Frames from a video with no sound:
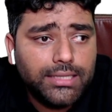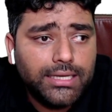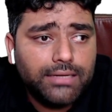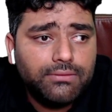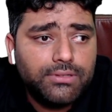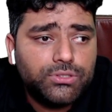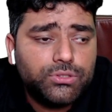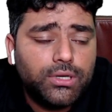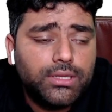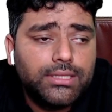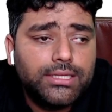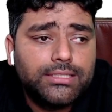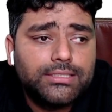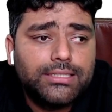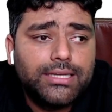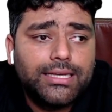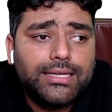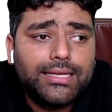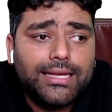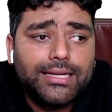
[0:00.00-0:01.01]
Then we solve
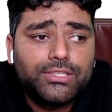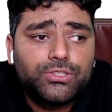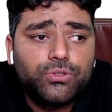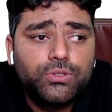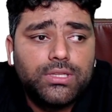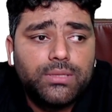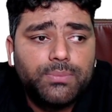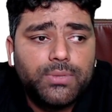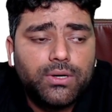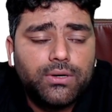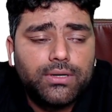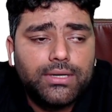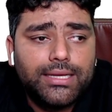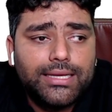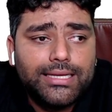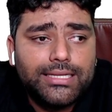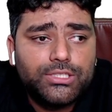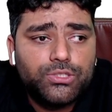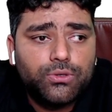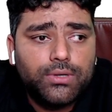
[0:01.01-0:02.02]
this like x to the power
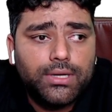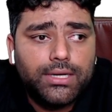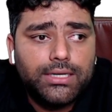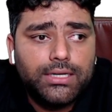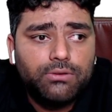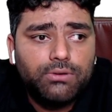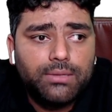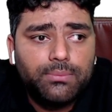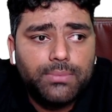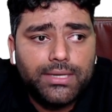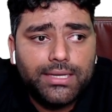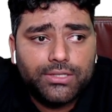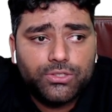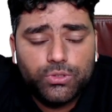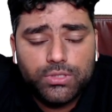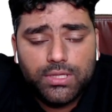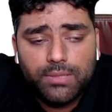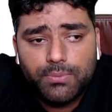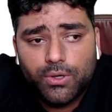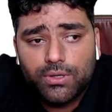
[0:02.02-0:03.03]
a square divided by x
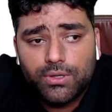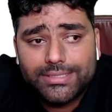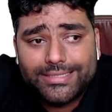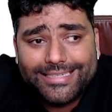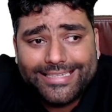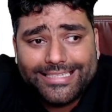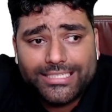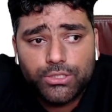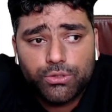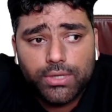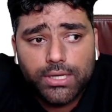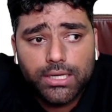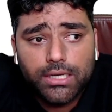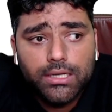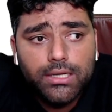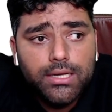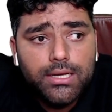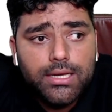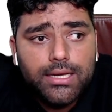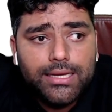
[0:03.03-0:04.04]
to the power c
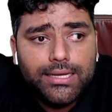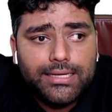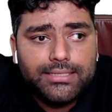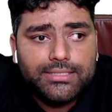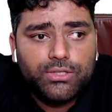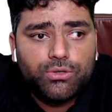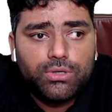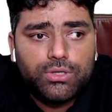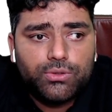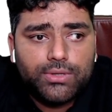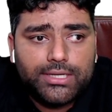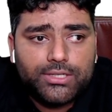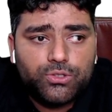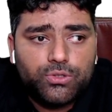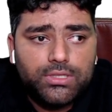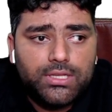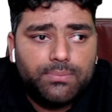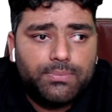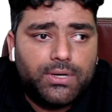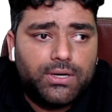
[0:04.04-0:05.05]
square is equal to x
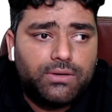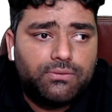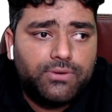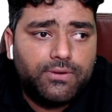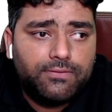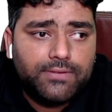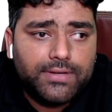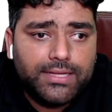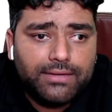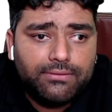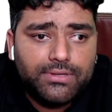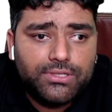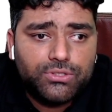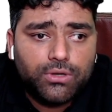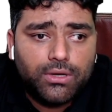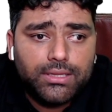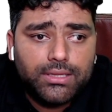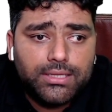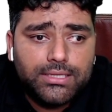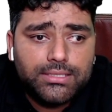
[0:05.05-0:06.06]
to the power 50. We
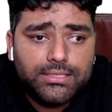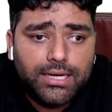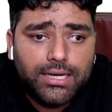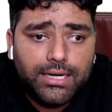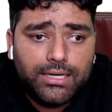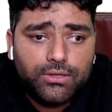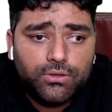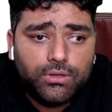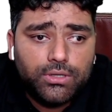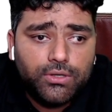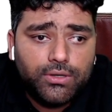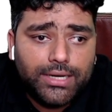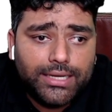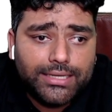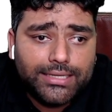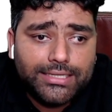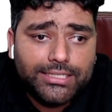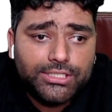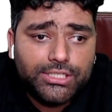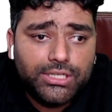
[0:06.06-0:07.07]
solve this. I told you,
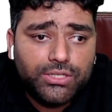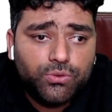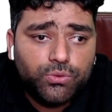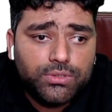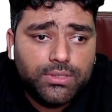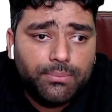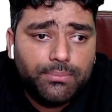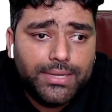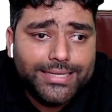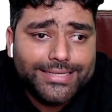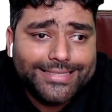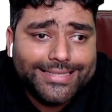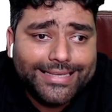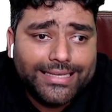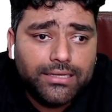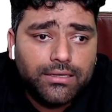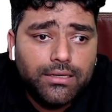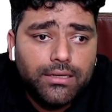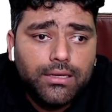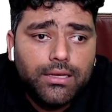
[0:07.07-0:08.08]
like, stick to the
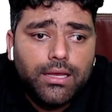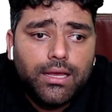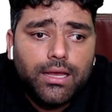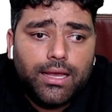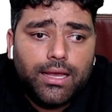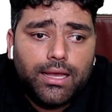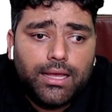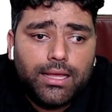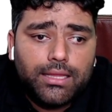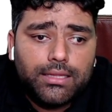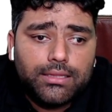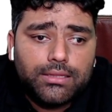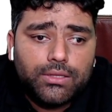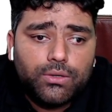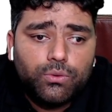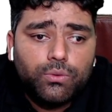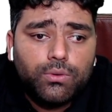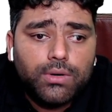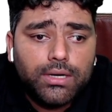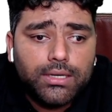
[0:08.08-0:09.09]
basic and
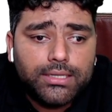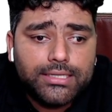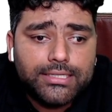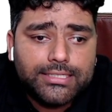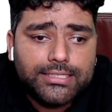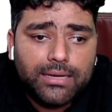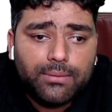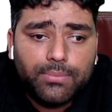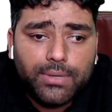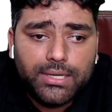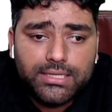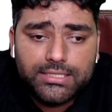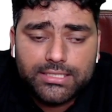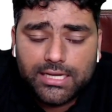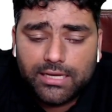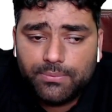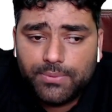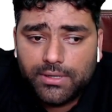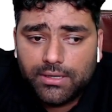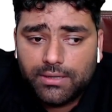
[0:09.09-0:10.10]
the work step by
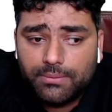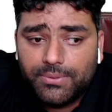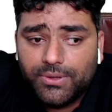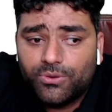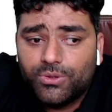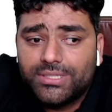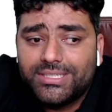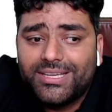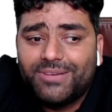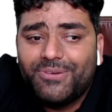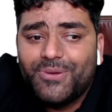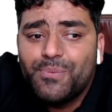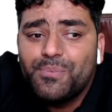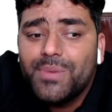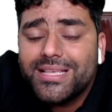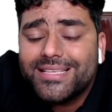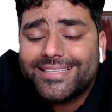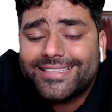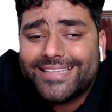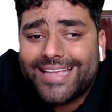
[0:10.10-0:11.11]
step here, because if you
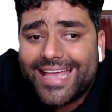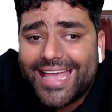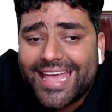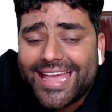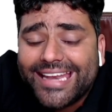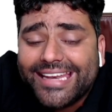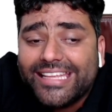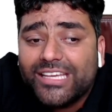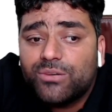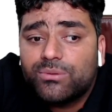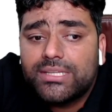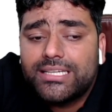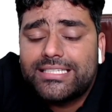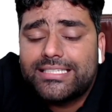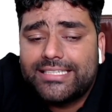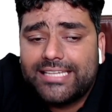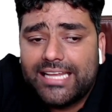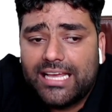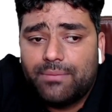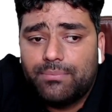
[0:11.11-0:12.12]
miss any of the
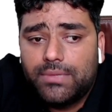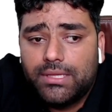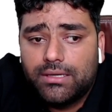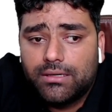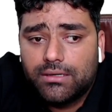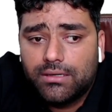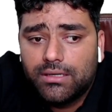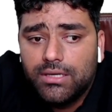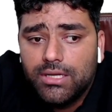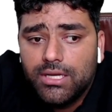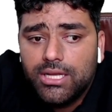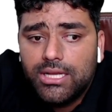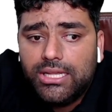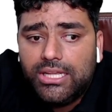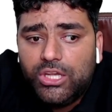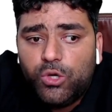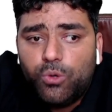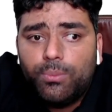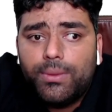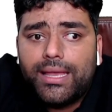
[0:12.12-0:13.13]
step there,
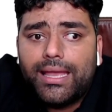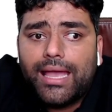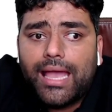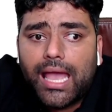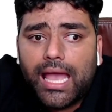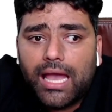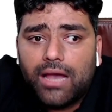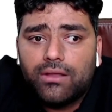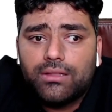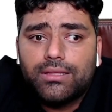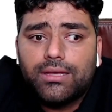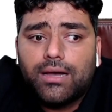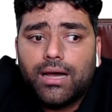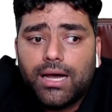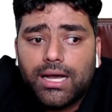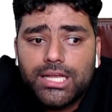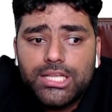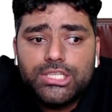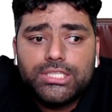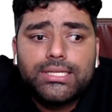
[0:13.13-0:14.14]
you may have
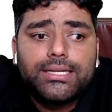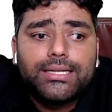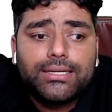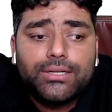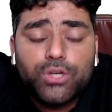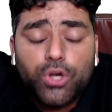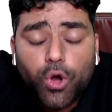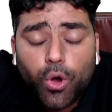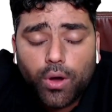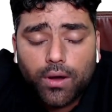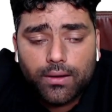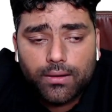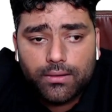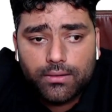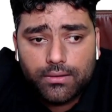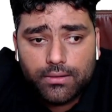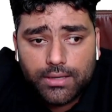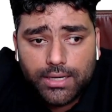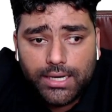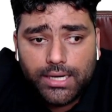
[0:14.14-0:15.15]
the answer wrong,
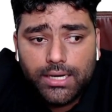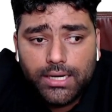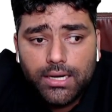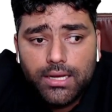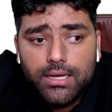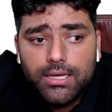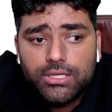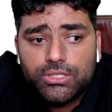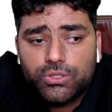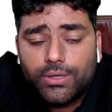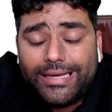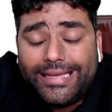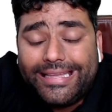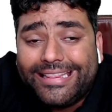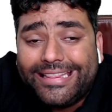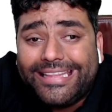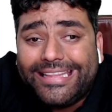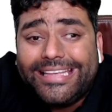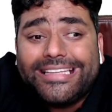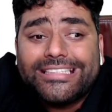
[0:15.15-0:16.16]
right? So
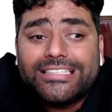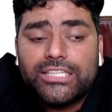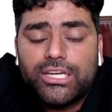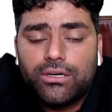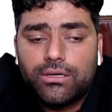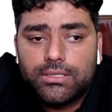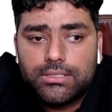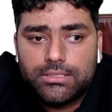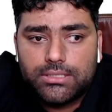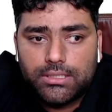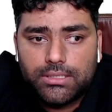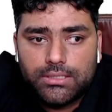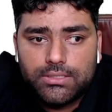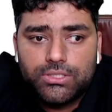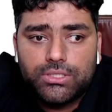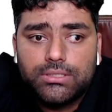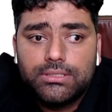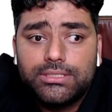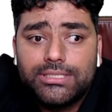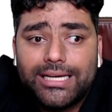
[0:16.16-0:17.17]
in these
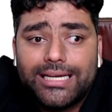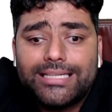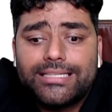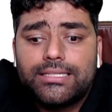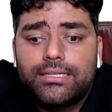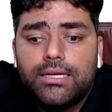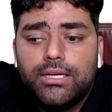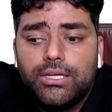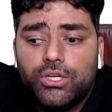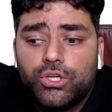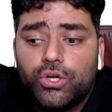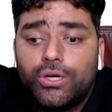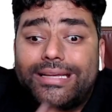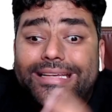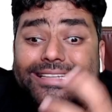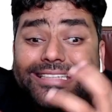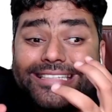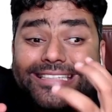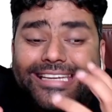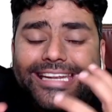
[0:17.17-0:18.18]
questions, just
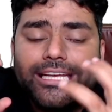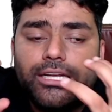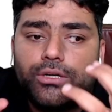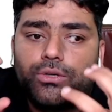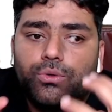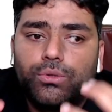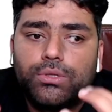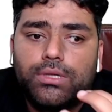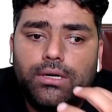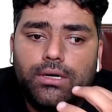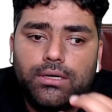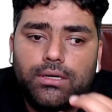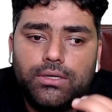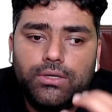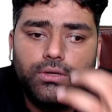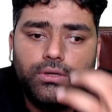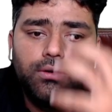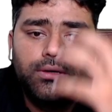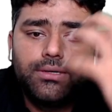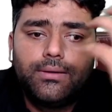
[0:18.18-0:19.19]
stick to
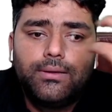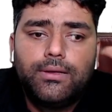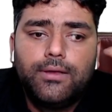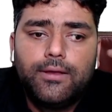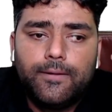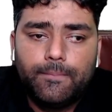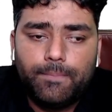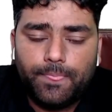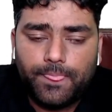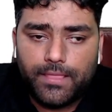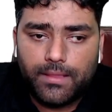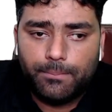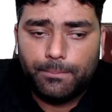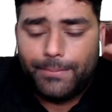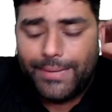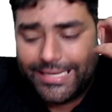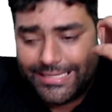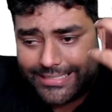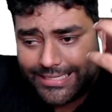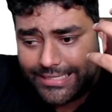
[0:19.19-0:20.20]
the
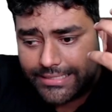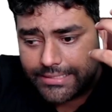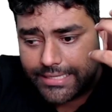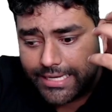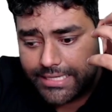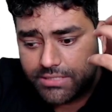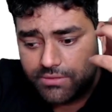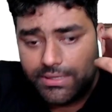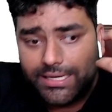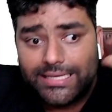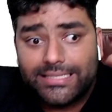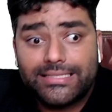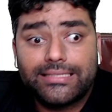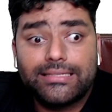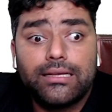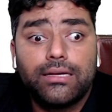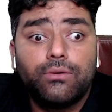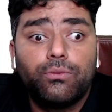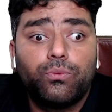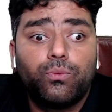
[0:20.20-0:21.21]
basics, as well
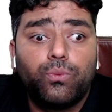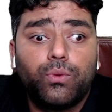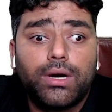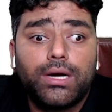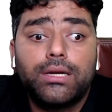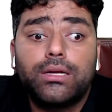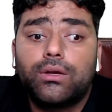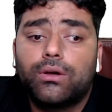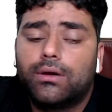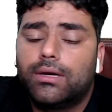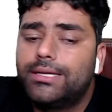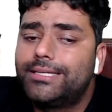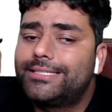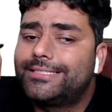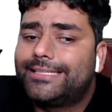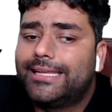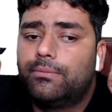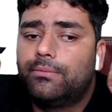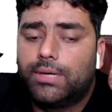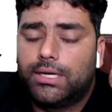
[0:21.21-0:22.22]
as work
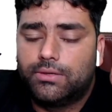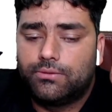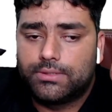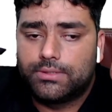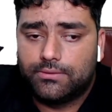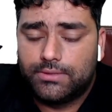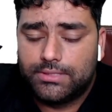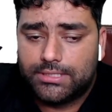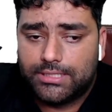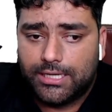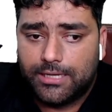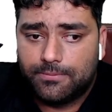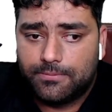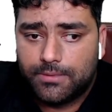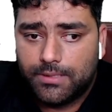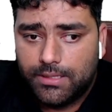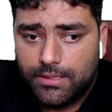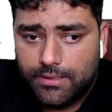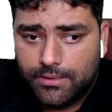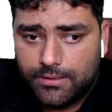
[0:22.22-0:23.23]
step by step.